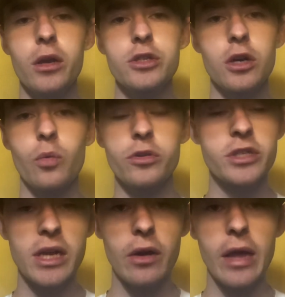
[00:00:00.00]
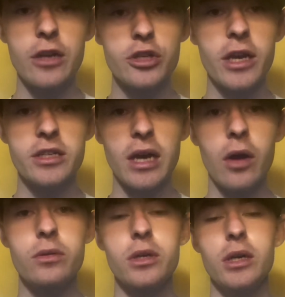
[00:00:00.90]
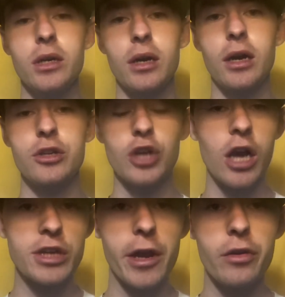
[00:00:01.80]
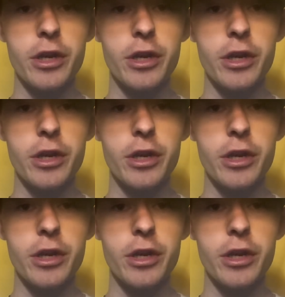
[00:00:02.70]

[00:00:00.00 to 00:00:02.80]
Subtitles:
So we'll see how that shakes out. Josh Hader,